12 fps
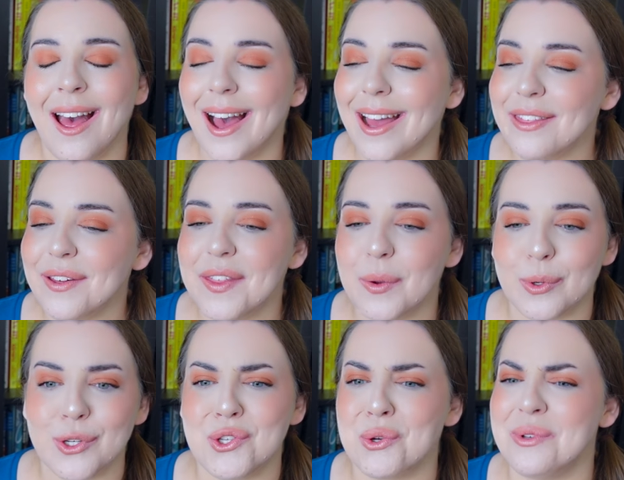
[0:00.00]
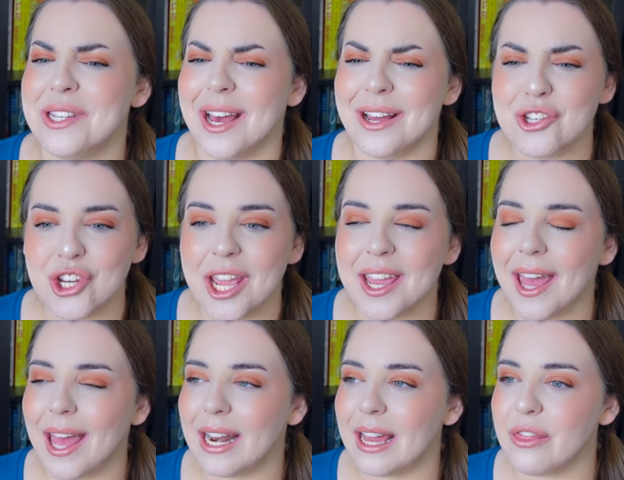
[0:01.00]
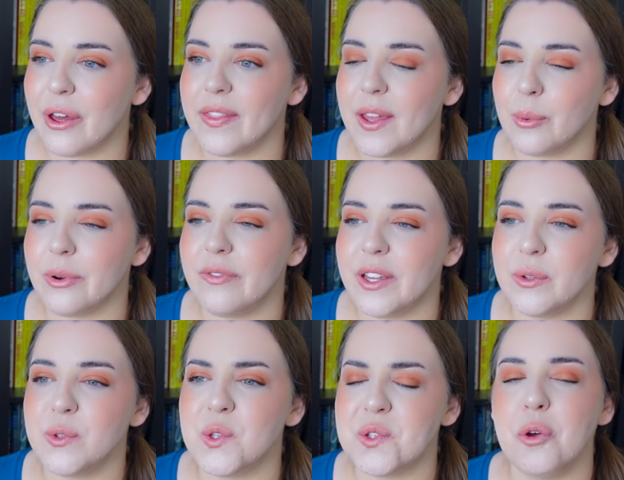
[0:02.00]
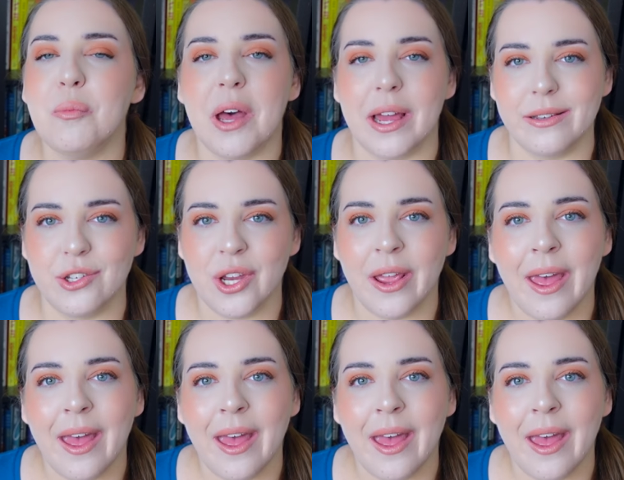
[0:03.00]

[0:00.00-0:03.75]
I thought they were so touching and I thought they revealed so much